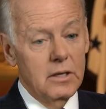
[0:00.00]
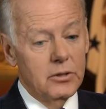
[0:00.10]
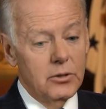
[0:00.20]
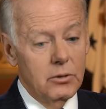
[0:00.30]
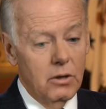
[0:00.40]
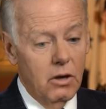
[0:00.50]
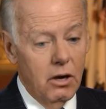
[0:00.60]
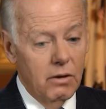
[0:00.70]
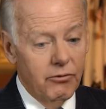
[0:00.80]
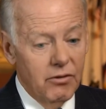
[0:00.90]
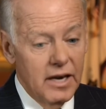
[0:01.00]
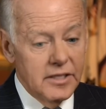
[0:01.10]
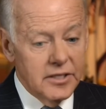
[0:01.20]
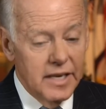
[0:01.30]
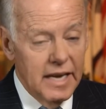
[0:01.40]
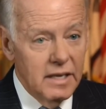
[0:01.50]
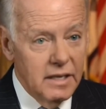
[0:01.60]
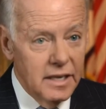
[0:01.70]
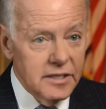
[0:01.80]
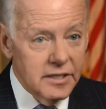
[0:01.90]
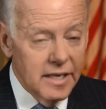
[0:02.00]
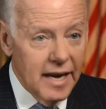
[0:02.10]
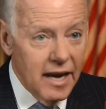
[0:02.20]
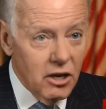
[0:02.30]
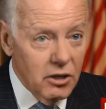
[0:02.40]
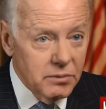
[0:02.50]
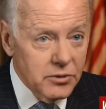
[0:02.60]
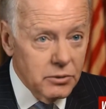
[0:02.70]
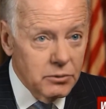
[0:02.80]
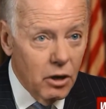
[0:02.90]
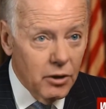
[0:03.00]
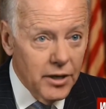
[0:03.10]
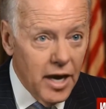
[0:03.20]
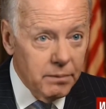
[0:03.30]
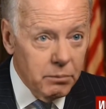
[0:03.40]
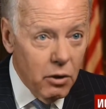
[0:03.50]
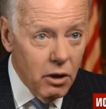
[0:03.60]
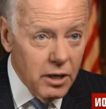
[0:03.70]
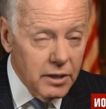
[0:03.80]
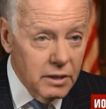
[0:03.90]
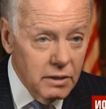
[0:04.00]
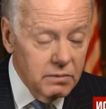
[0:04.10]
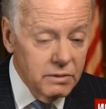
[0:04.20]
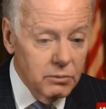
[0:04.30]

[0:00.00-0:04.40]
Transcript: to our friends and allies and the Arabs who are not part of,